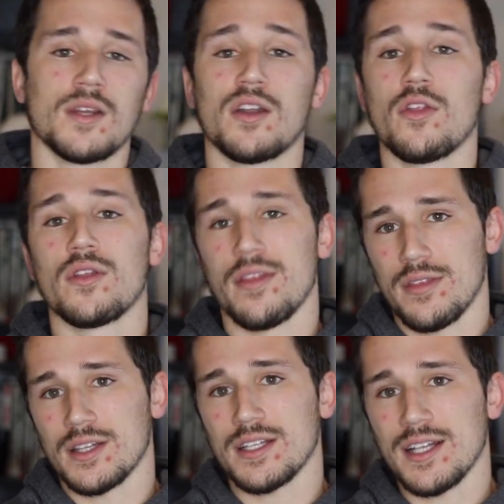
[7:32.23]

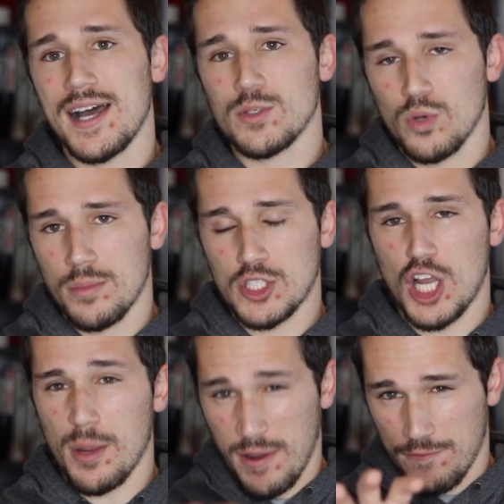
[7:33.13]
And the last one I'm going to
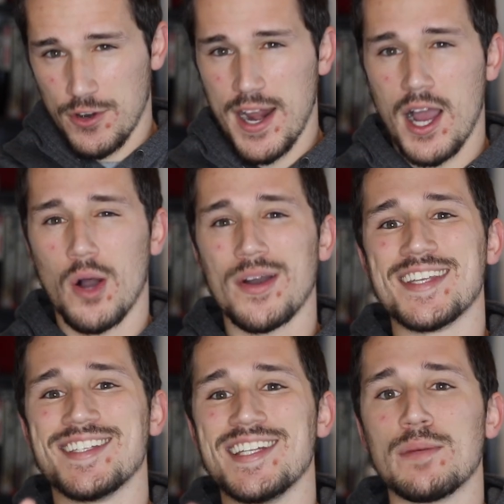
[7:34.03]
talk about for now
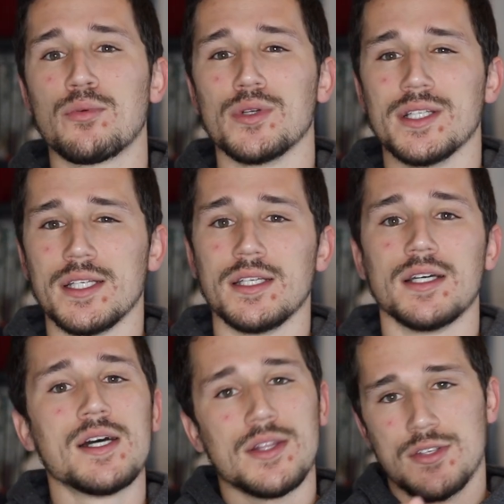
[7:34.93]
is Deeproot Elite.
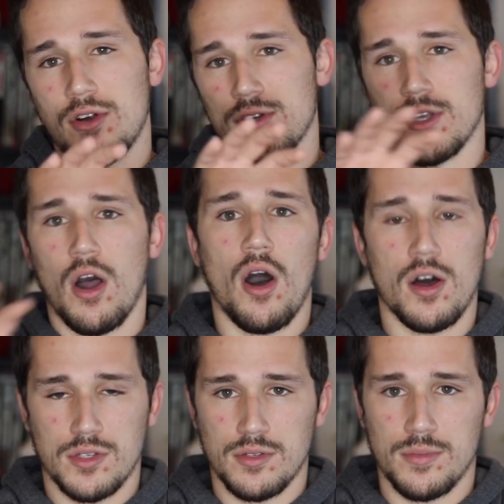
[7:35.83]
This card is
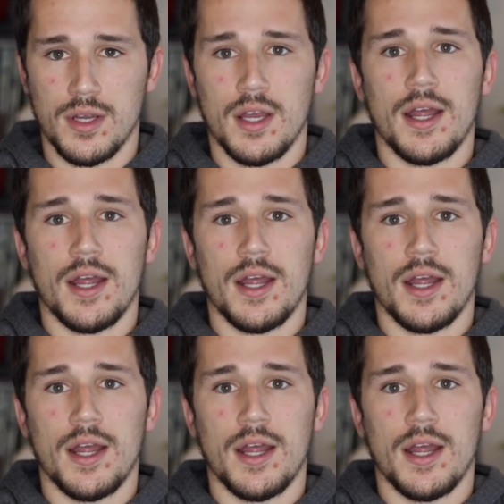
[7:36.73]
awesome.